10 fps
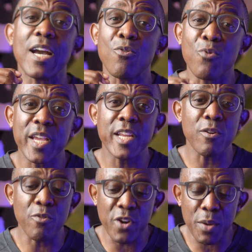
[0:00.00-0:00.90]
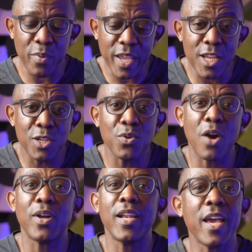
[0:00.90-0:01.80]
can quickly creep into
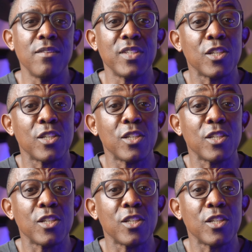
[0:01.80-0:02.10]
our lives,